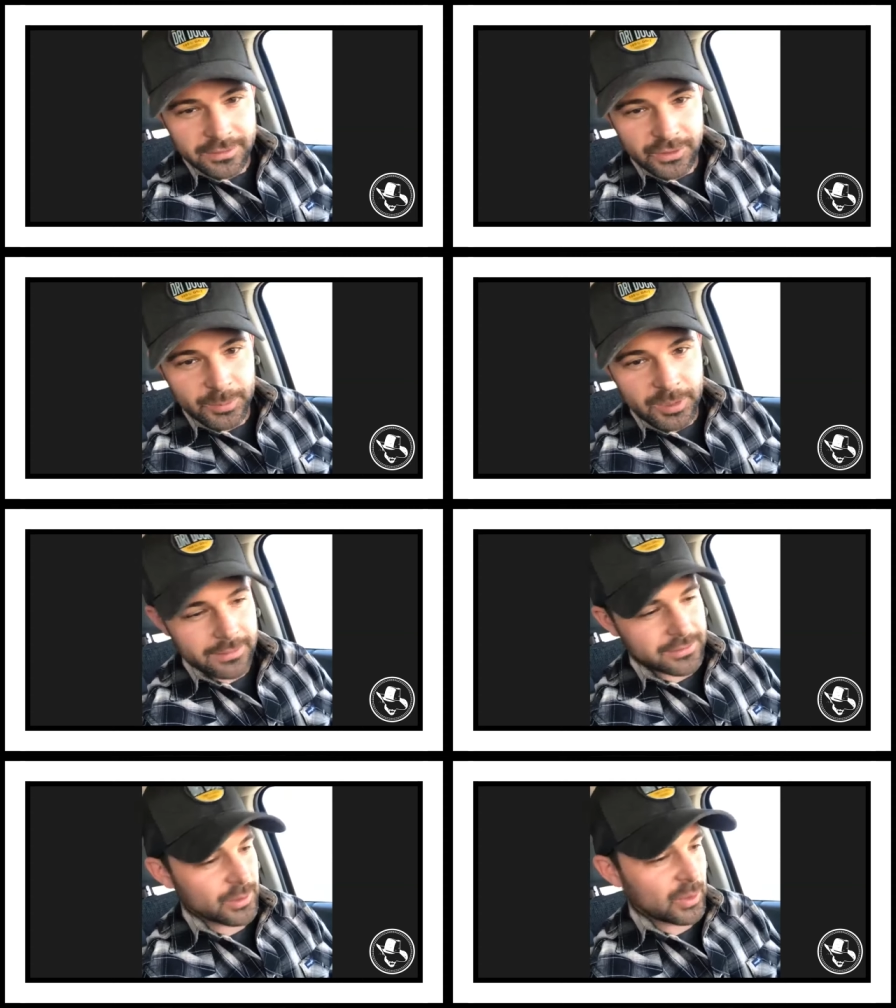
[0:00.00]
him, and I'd
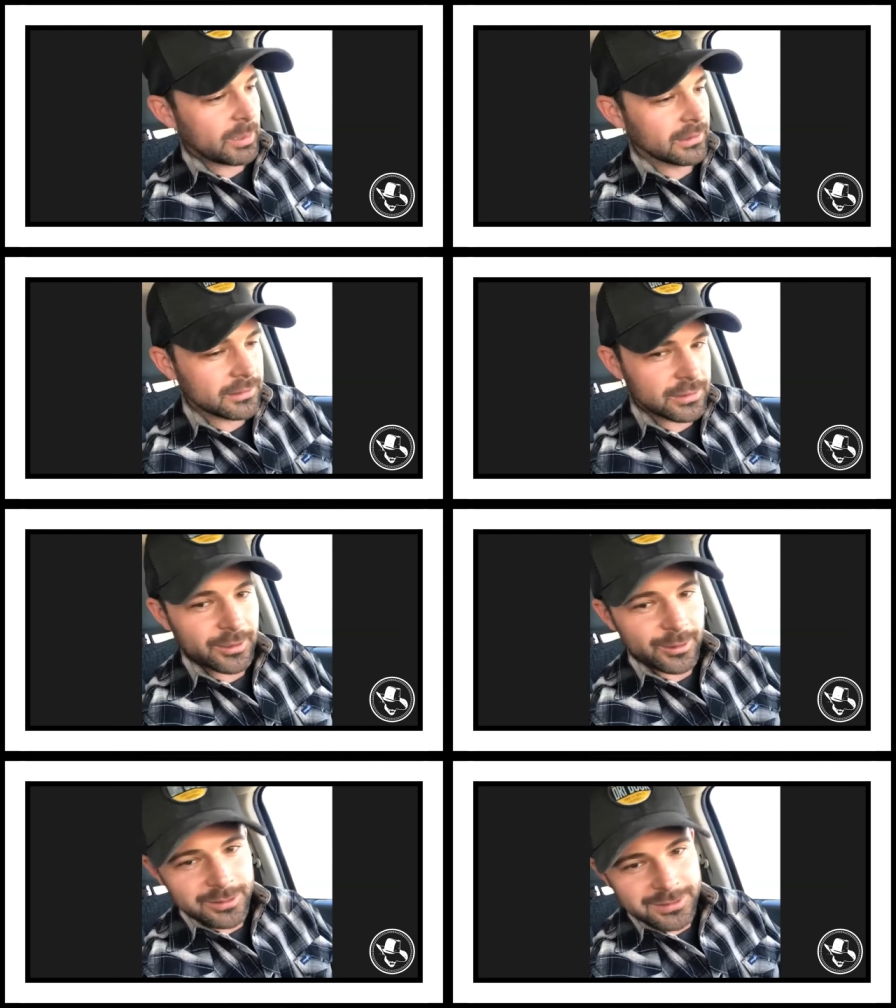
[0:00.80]
show him my little toy
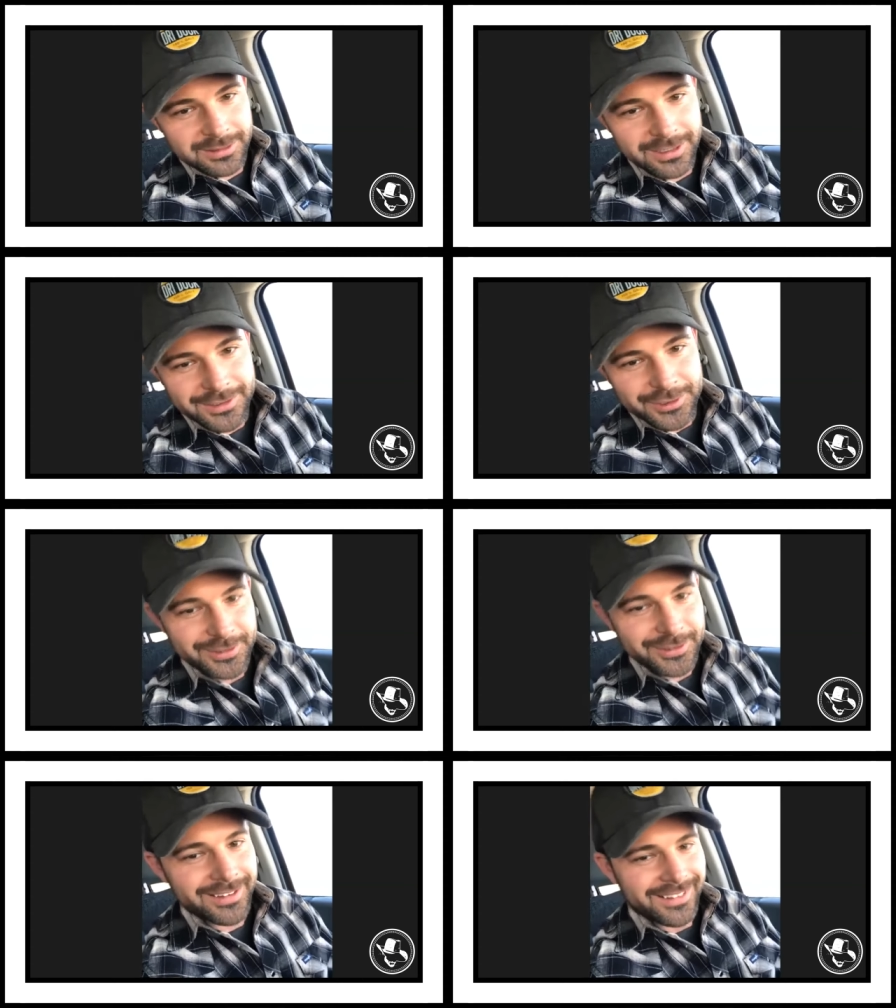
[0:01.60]
horse
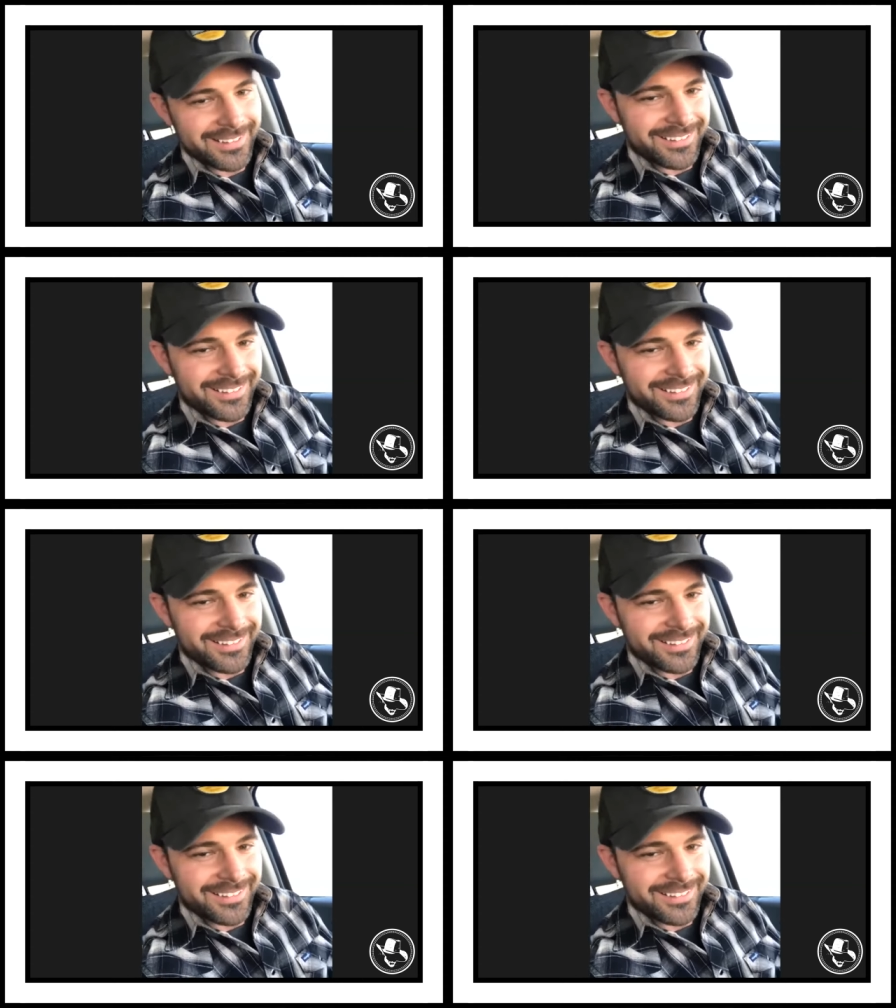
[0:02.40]
collection. And